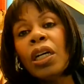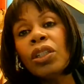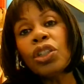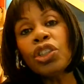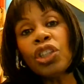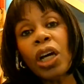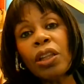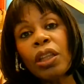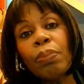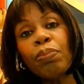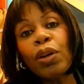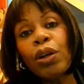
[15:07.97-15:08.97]
to shut
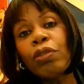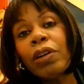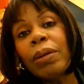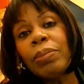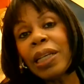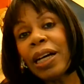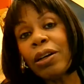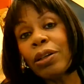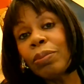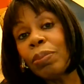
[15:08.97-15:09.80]
the program down.